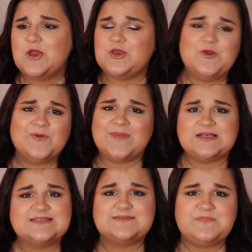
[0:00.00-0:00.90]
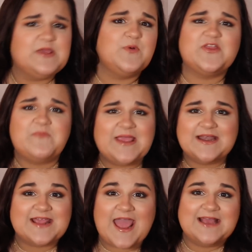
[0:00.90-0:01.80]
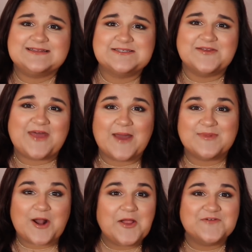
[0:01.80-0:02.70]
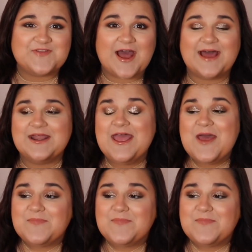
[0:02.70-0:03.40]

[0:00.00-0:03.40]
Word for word: You must be with me and cancel them and all of that.